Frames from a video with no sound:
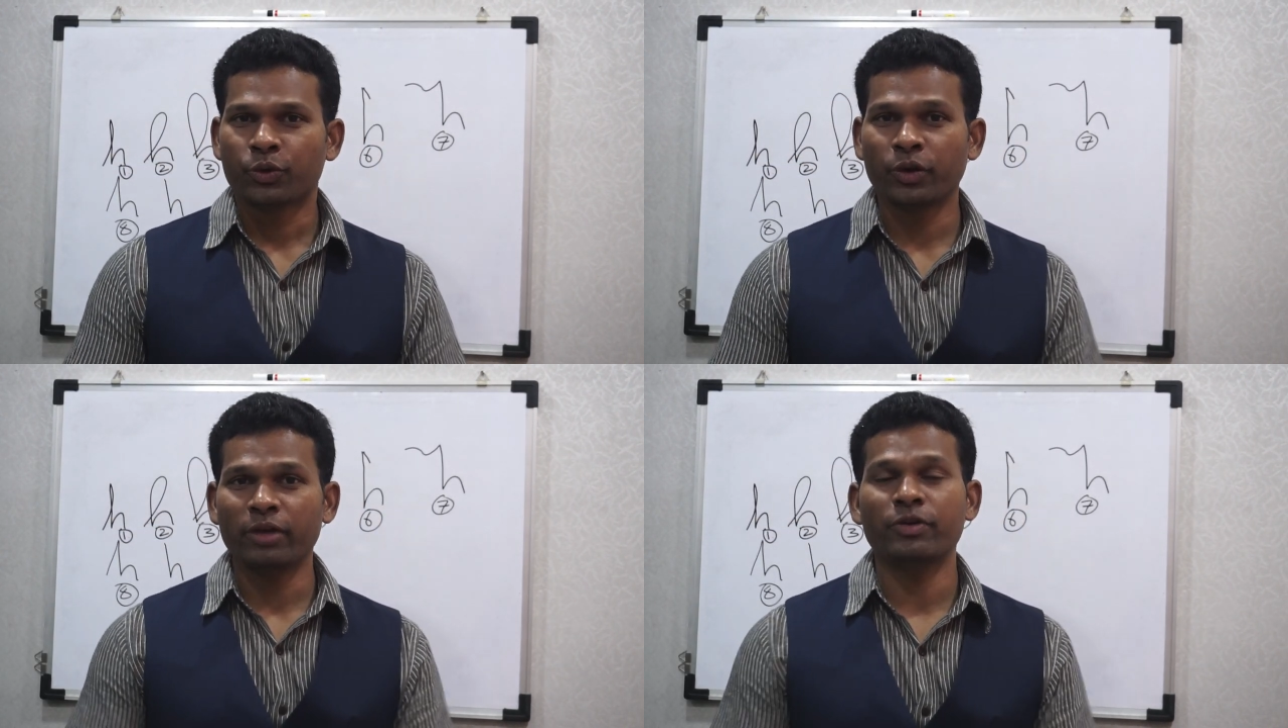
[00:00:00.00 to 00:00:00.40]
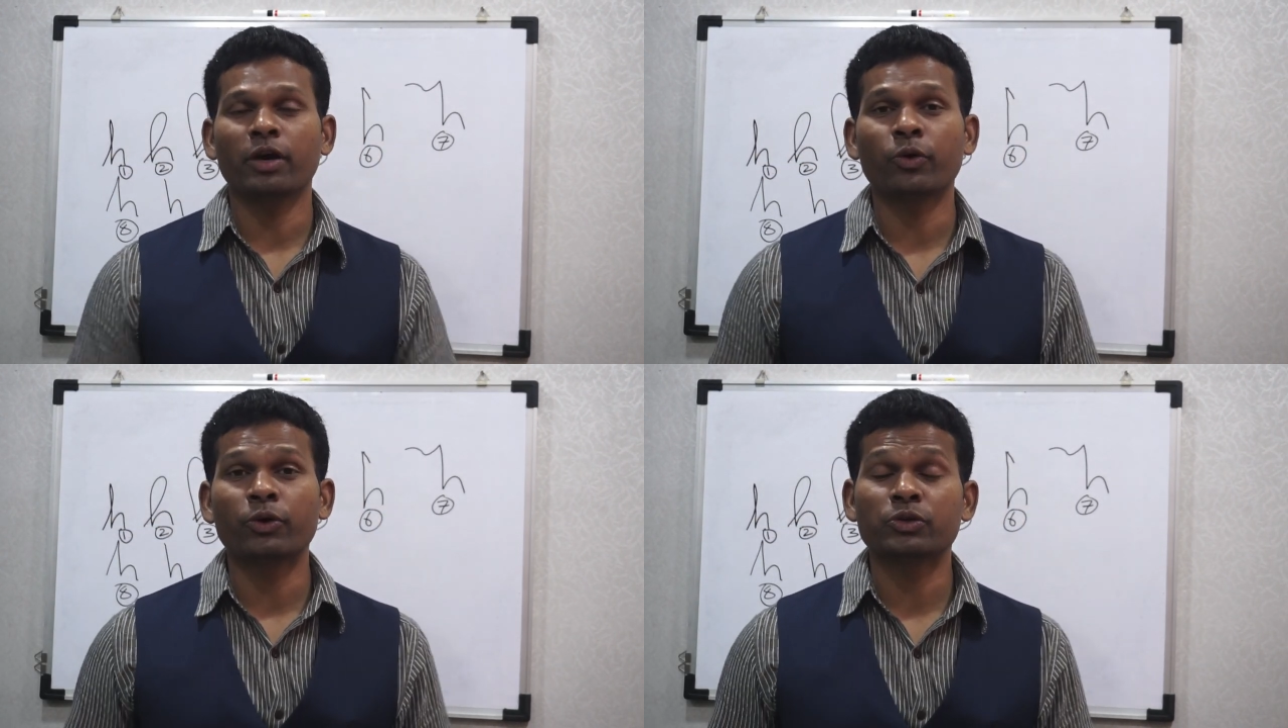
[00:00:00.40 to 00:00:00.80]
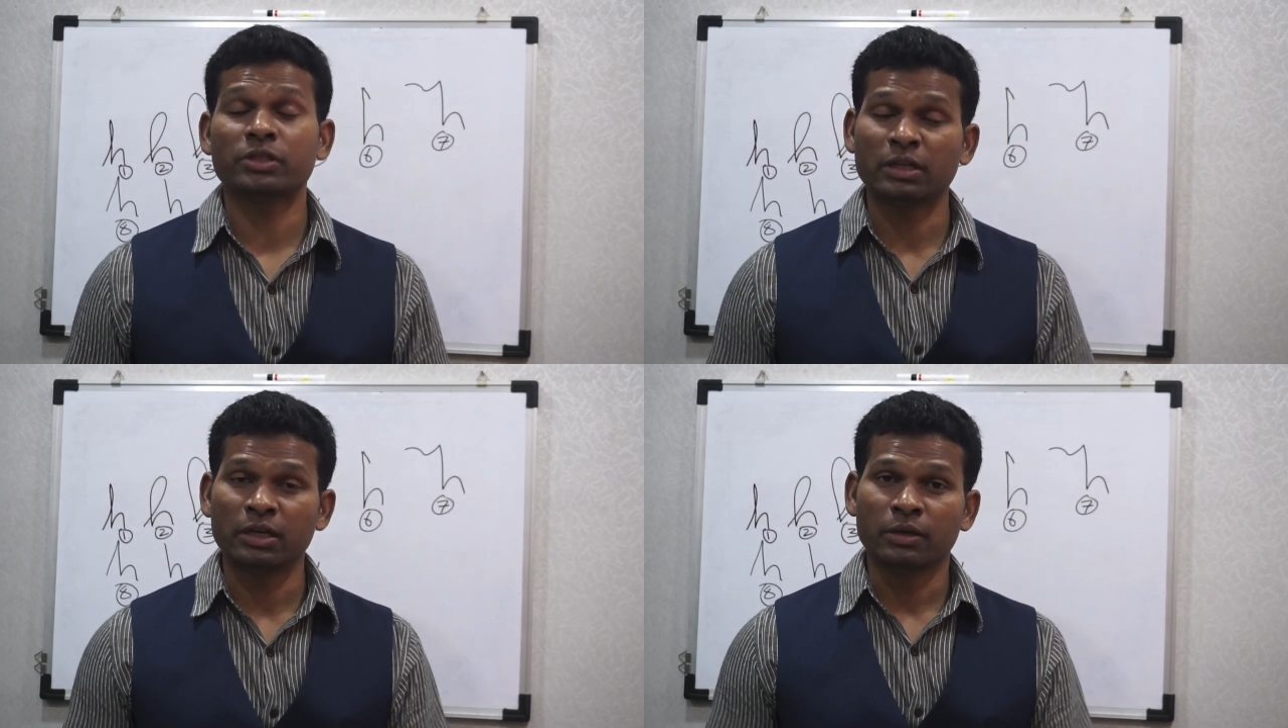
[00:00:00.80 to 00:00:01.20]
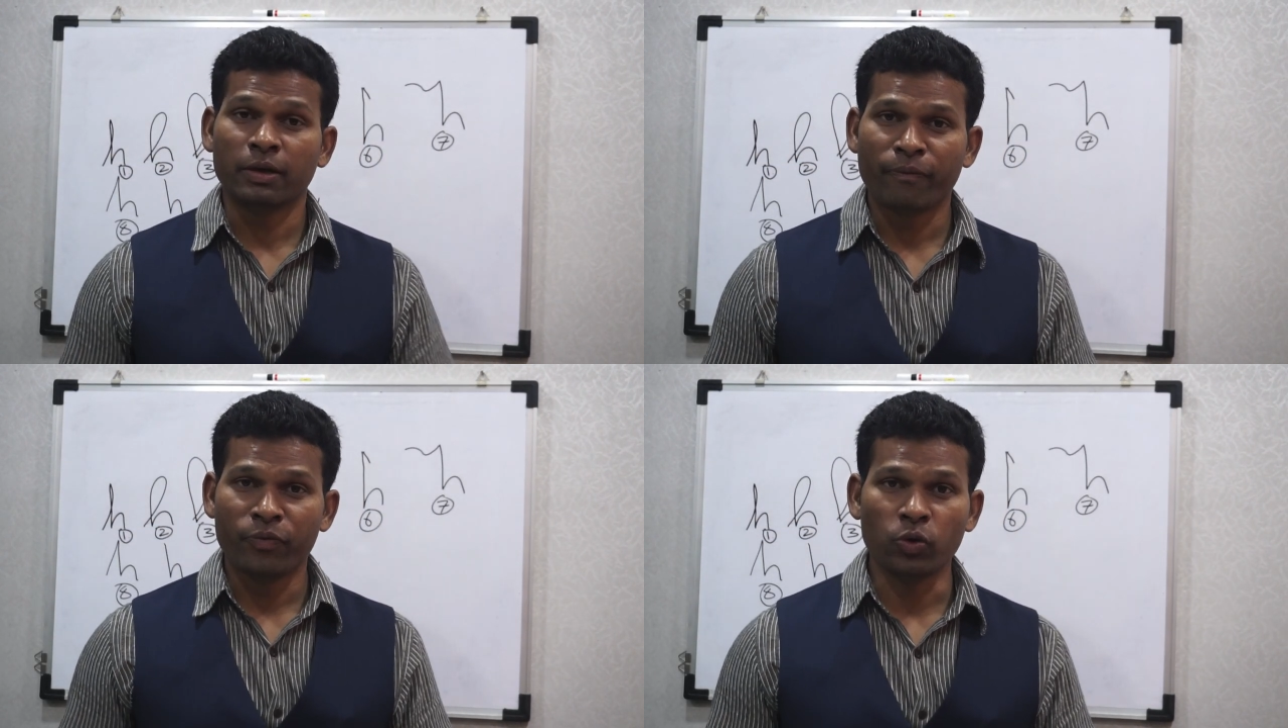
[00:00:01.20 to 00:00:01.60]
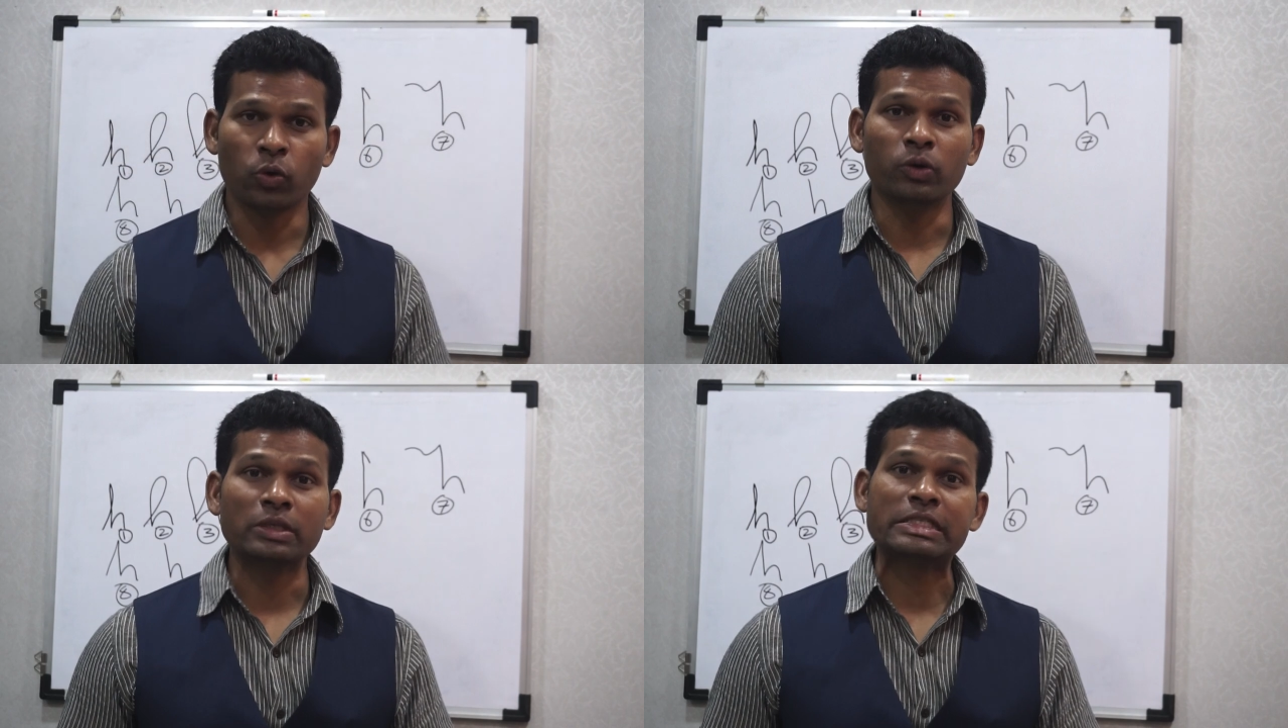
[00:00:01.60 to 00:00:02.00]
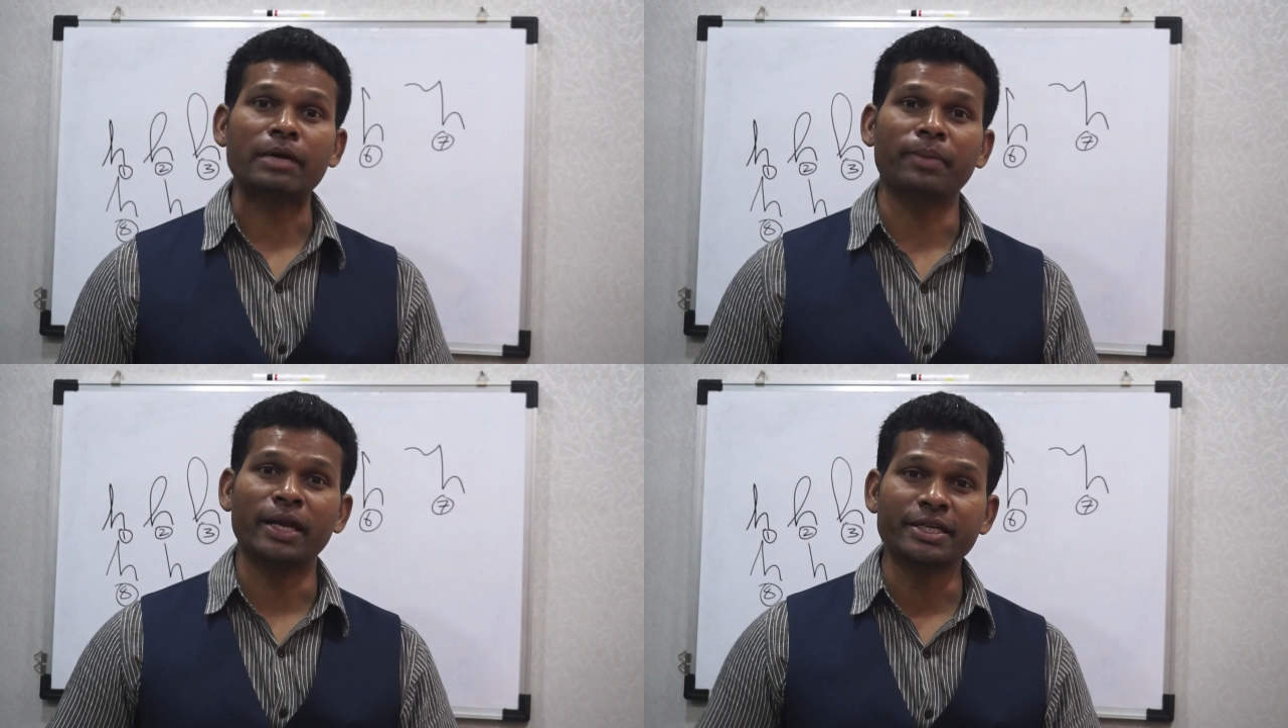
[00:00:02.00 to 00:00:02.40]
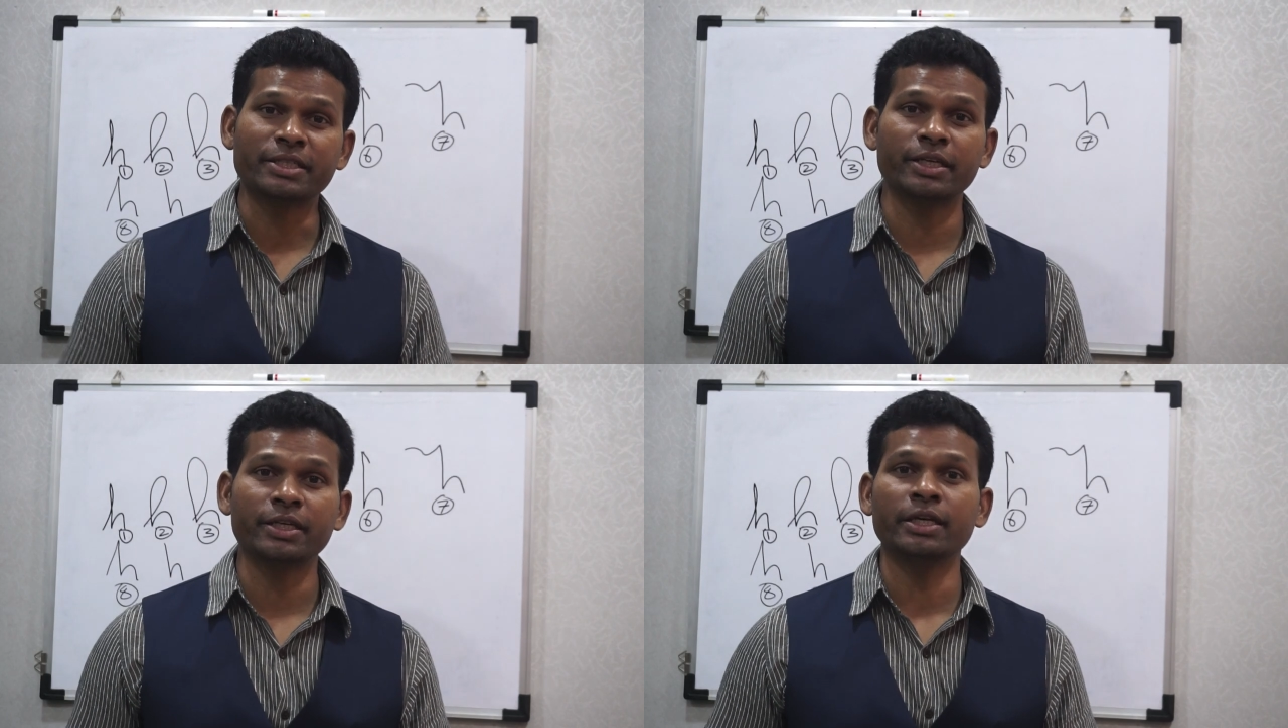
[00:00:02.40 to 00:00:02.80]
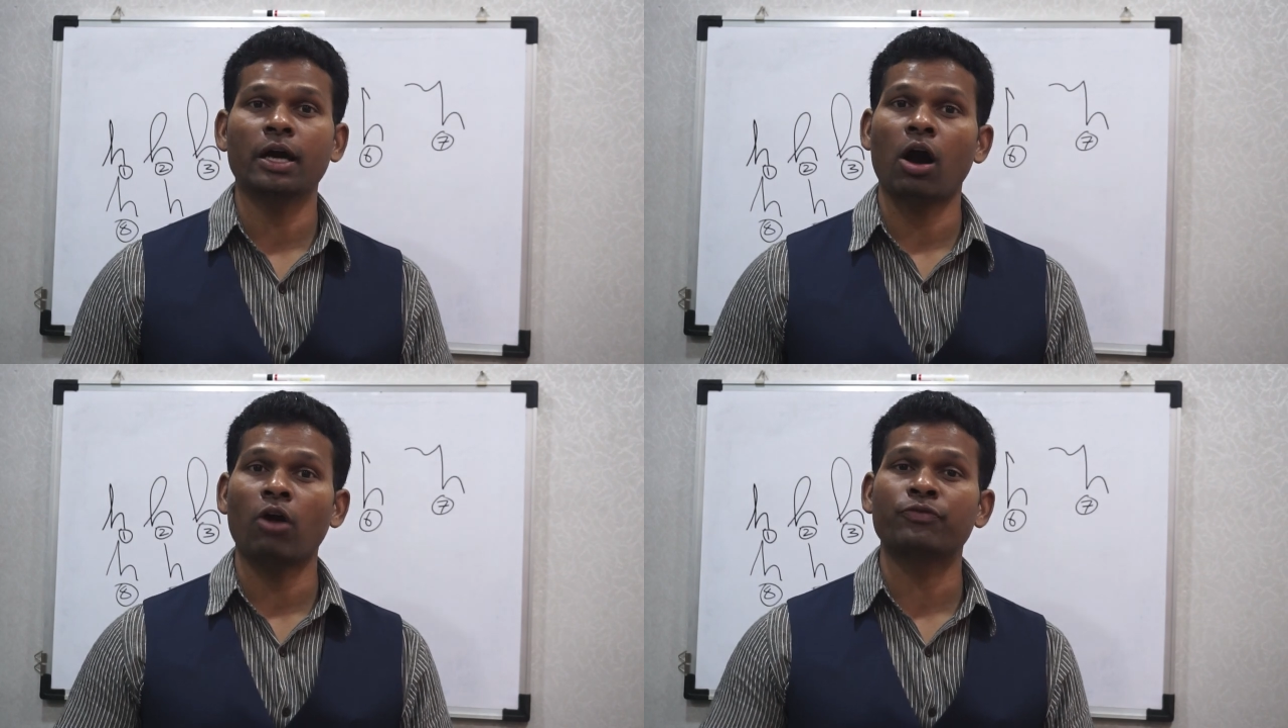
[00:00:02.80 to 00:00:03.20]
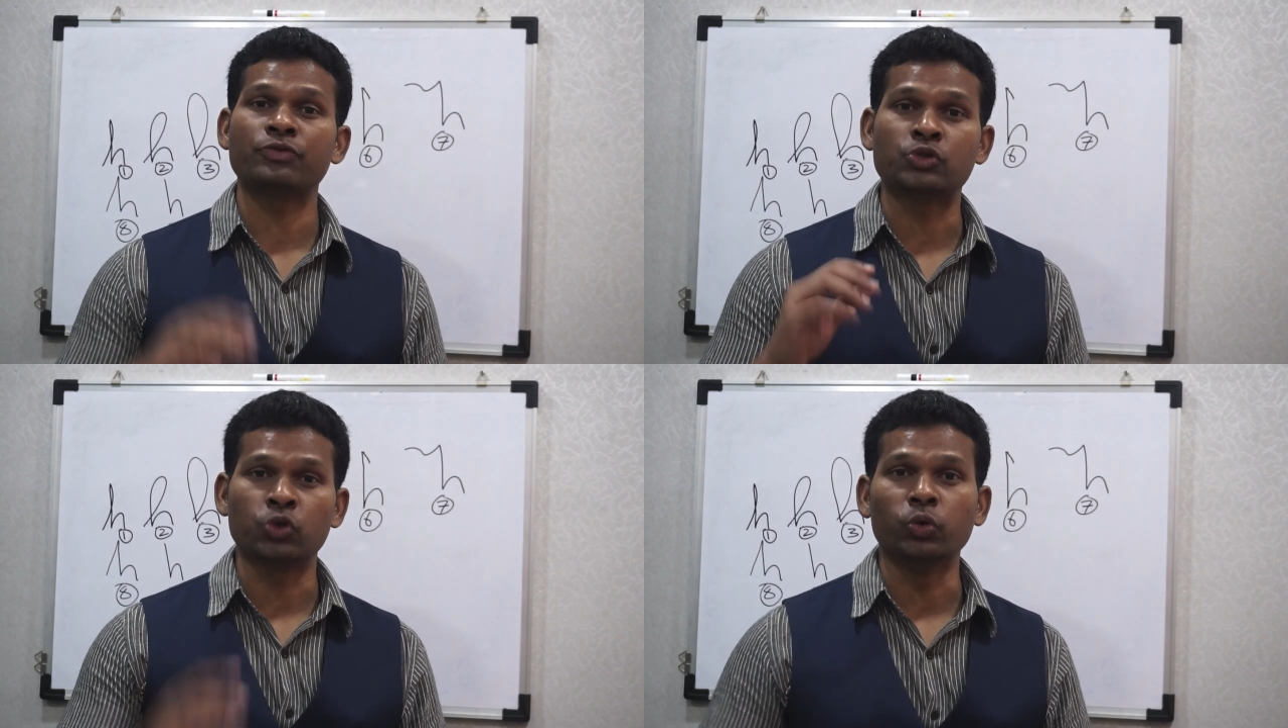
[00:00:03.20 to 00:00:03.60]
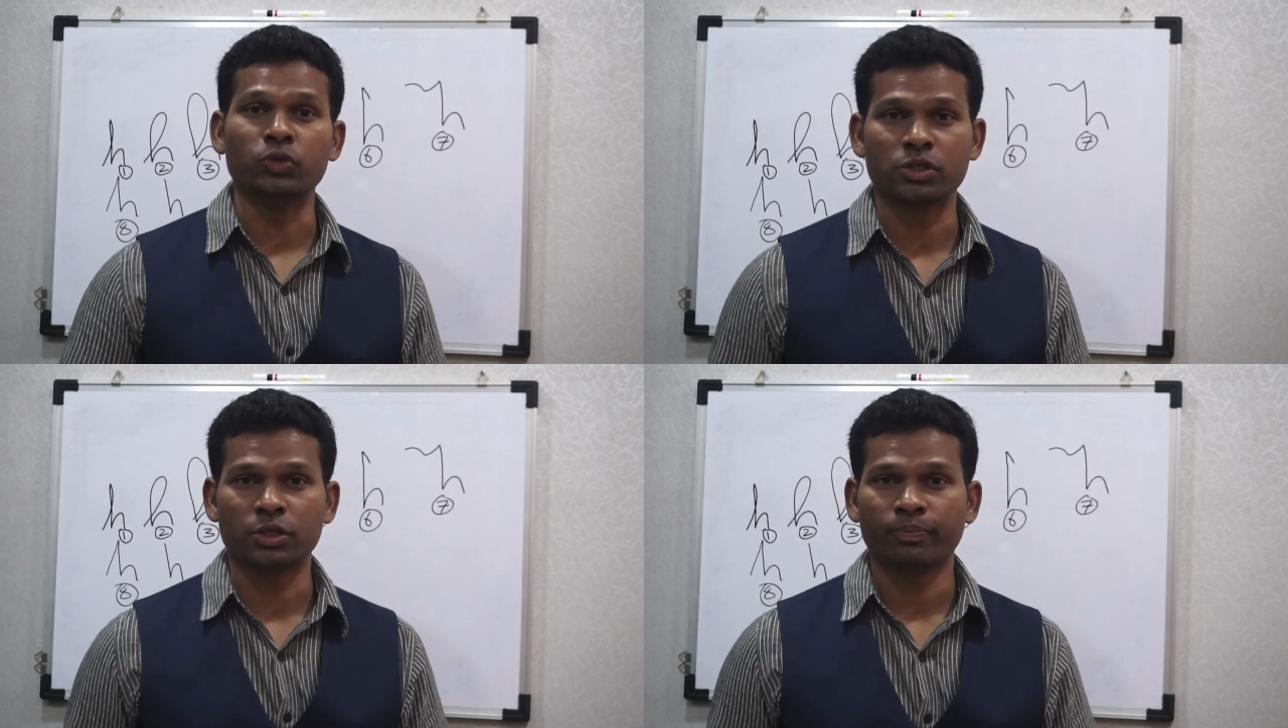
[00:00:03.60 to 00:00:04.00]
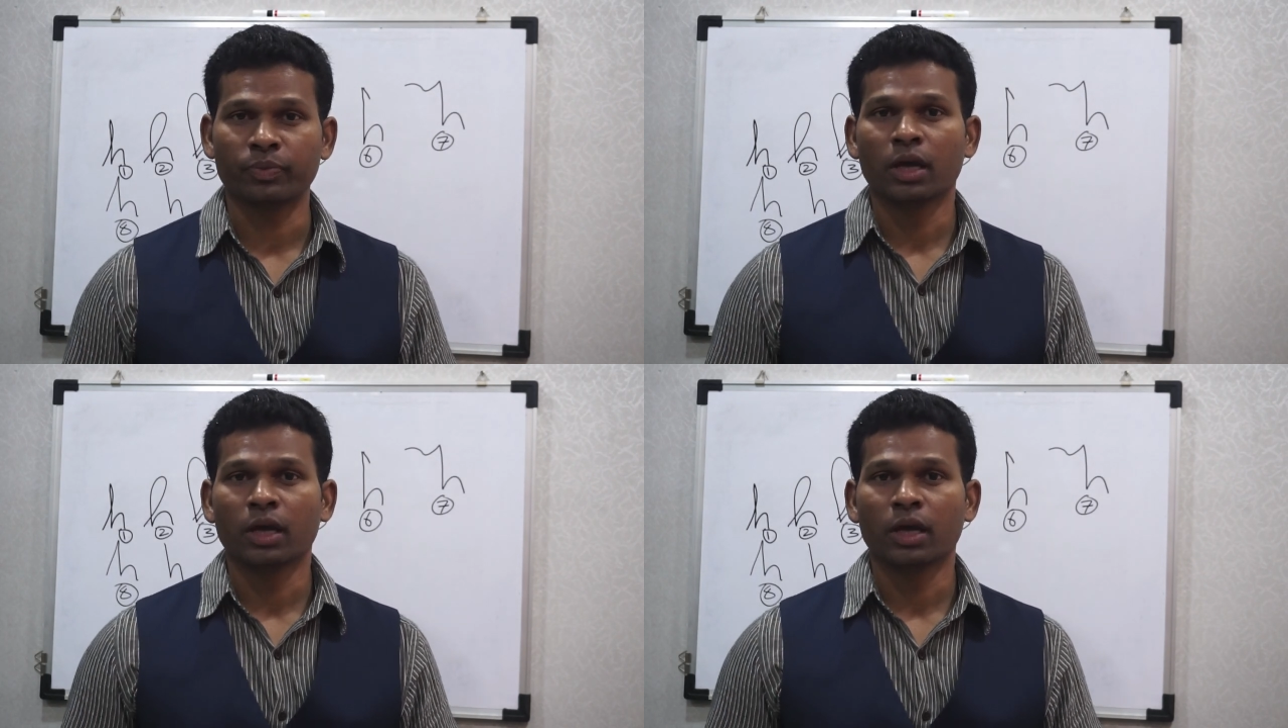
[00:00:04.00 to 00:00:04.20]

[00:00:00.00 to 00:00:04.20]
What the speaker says: Today we are going to know some lettering of zones.